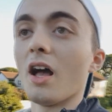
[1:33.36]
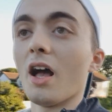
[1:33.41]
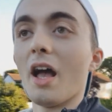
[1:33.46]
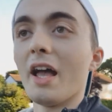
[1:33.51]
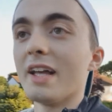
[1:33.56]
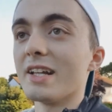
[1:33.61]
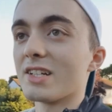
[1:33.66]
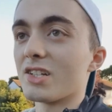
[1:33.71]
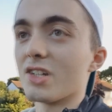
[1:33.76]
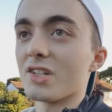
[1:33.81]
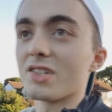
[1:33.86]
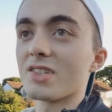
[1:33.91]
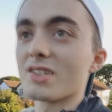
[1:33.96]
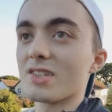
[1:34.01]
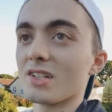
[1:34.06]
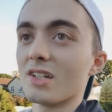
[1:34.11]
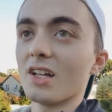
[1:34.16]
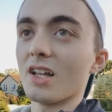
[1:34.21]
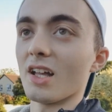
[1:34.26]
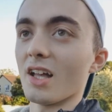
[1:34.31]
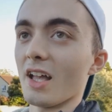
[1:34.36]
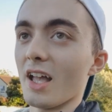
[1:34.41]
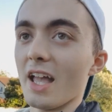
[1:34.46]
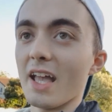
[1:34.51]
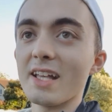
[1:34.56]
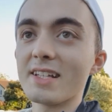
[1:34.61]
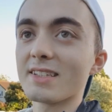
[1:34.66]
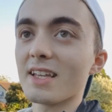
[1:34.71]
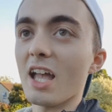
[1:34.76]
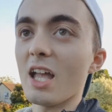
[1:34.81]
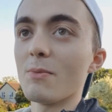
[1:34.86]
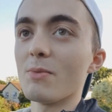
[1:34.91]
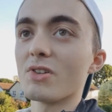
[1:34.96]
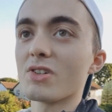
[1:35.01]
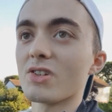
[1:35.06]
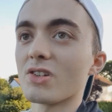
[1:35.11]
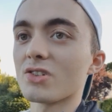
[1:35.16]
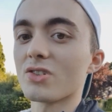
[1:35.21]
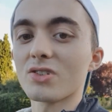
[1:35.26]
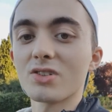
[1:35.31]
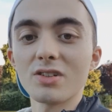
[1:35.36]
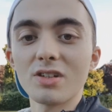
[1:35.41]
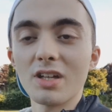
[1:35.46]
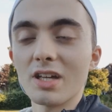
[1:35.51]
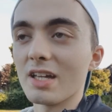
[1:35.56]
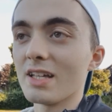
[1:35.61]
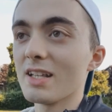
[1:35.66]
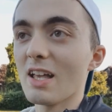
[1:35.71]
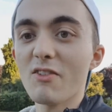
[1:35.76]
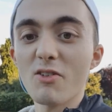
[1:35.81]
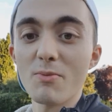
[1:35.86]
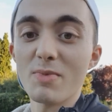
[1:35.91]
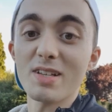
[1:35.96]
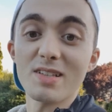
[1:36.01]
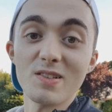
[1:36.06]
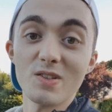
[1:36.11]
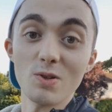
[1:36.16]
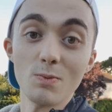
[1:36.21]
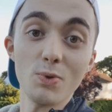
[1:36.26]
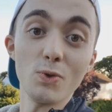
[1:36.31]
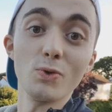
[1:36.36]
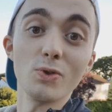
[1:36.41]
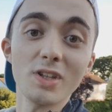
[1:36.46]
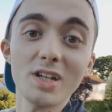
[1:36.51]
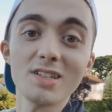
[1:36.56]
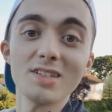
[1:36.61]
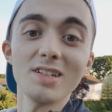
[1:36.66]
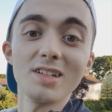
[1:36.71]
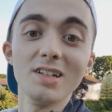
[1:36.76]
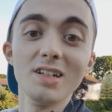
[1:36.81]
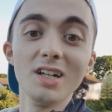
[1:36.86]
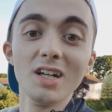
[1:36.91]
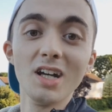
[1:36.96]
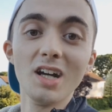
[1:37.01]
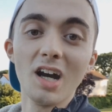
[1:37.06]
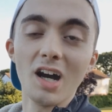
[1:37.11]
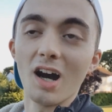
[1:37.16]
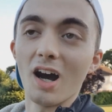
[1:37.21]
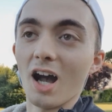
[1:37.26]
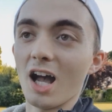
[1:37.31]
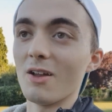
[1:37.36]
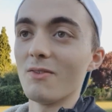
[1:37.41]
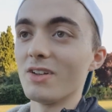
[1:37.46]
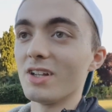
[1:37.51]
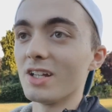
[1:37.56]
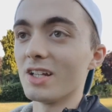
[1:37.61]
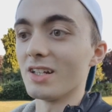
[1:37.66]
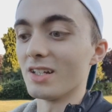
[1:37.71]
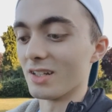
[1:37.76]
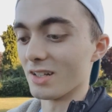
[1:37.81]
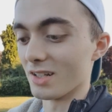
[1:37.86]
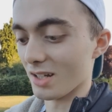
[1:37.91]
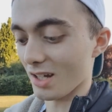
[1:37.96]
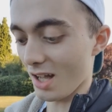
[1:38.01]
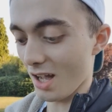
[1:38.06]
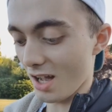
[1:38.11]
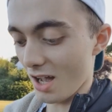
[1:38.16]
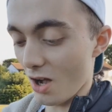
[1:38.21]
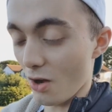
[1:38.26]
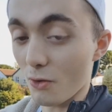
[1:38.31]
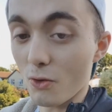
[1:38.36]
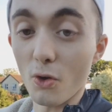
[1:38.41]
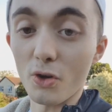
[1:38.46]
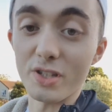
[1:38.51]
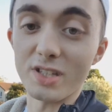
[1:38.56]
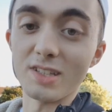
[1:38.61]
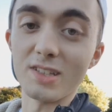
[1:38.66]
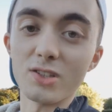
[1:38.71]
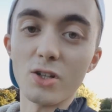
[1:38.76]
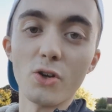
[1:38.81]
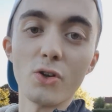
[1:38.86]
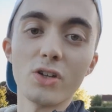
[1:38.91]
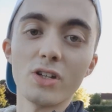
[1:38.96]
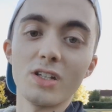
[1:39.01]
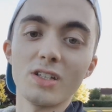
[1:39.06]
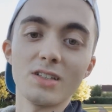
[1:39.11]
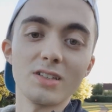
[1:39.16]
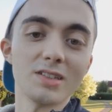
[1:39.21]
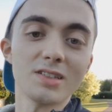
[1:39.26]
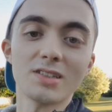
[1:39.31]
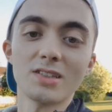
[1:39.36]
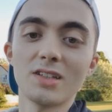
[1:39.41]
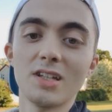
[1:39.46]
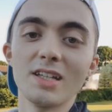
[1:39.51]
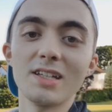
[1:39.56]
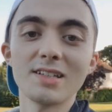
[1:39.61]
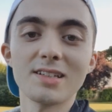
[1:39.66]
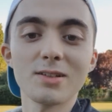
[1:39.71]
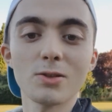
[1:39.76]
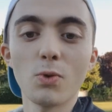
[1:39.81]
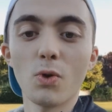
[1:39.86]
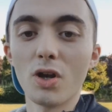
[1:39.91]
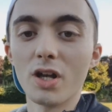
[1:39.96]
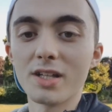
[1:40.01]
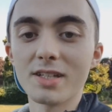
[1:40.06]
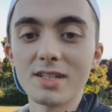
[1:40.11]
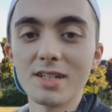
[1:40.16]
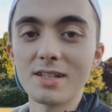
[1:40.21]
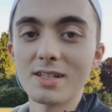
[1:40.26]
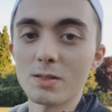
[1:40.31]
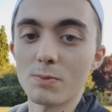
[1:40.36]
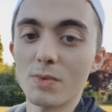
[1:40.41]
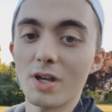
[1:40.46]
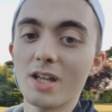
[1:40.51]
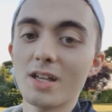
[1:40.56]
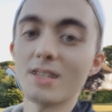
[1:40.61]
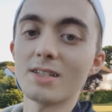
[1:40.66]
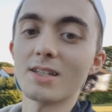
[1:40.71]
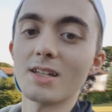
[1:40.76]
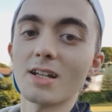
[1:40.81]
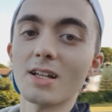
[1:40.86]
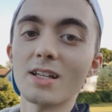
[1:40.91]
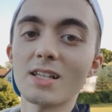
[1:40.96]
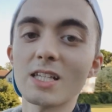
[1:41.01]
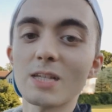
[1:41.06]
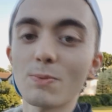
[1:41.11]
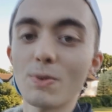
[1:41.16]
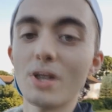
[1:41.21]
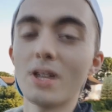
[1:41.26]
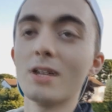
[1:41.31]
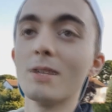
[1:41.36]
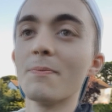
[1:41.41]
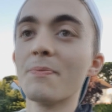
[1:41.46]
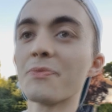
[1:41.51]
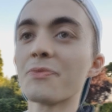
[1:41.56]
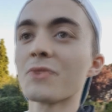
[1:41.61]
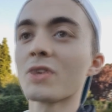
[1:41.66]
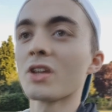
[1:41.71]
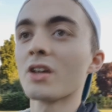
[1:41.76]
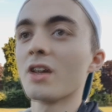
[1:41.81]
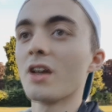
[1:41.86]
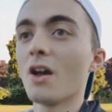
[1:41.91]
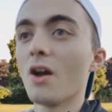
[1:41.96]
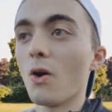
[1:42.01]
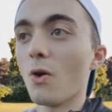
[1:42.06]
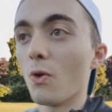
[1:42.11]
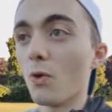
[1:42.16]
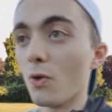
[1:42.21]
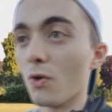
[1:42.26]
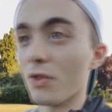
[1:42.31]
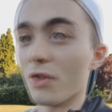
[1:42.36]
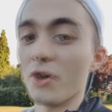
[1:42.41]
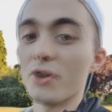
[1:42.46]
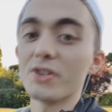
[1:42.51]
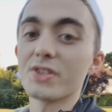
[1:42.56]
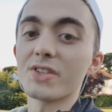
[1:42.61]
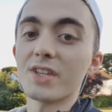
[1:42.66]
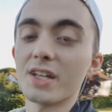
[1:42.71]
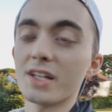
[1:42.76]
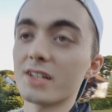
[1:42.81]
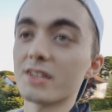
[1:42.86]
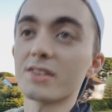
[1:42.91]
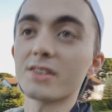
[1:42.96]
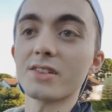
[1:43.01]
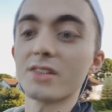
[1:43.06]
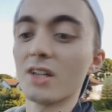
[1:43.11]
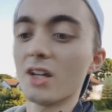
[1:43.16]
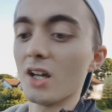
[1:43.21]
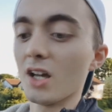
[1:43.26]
it's just, his game is just, he never misses a ball, does he? Of course his quality is amazing, his spin, all of those things,